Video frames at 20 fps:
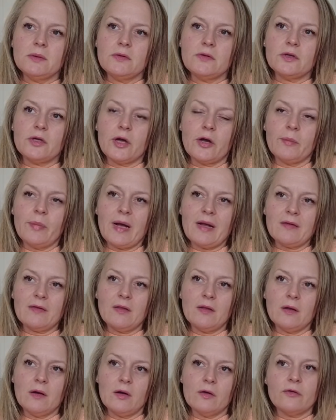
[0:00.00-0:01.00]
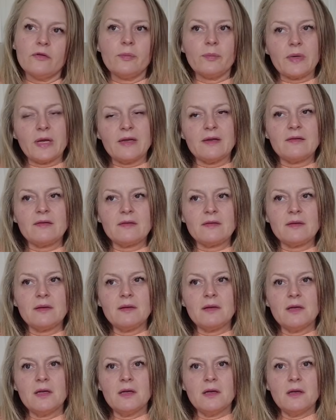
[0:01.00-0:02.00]
to go back to the hospice
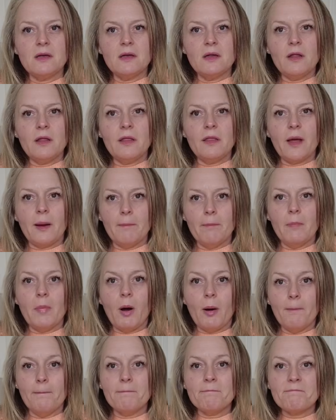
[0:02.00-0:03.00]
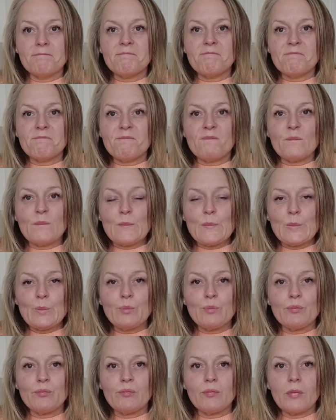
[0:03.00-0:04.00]
that Mum
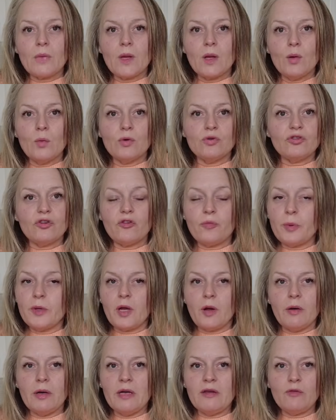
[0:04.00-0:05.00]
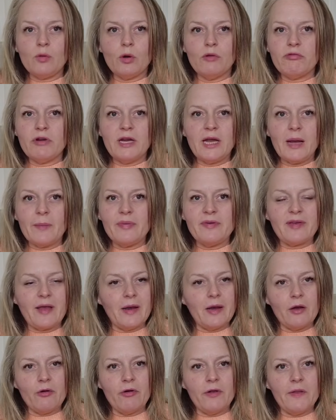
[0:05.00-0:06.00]
would just be going into a rehab
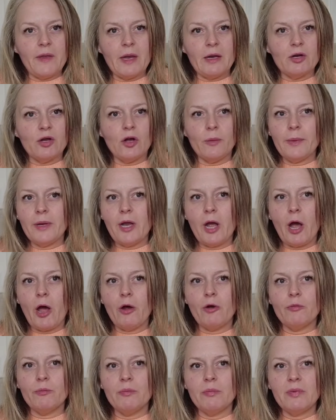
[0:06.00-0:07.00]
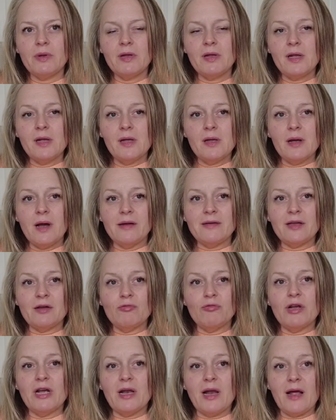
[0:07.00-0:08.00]
centre and then coming home. I
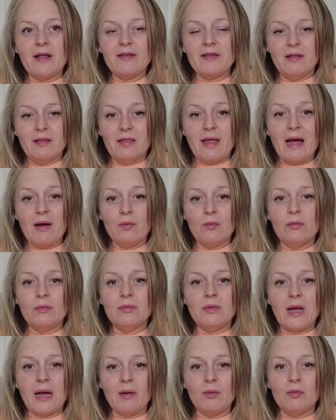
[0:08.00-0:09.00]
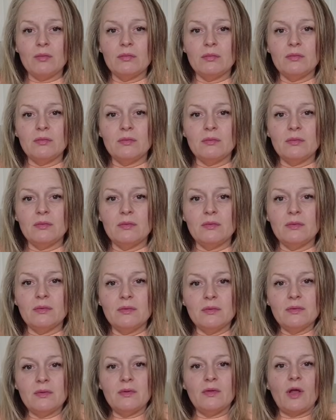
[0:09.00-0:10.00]
didn't realise that
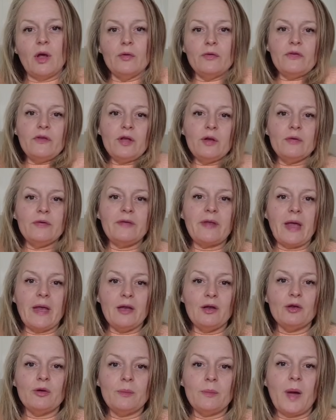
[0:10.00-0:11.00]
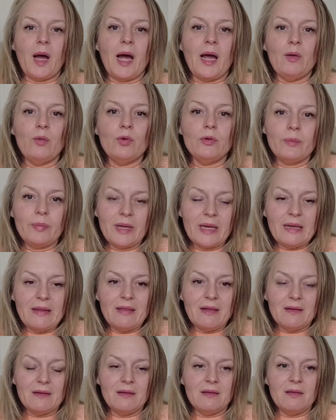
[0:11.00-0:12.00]
those two saying goodbye would be
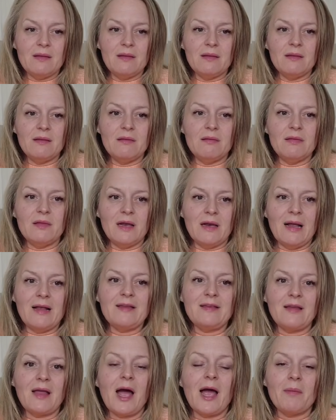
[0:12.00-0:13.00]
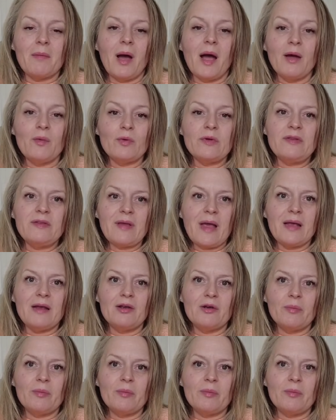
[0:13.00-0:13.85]
the last time I would say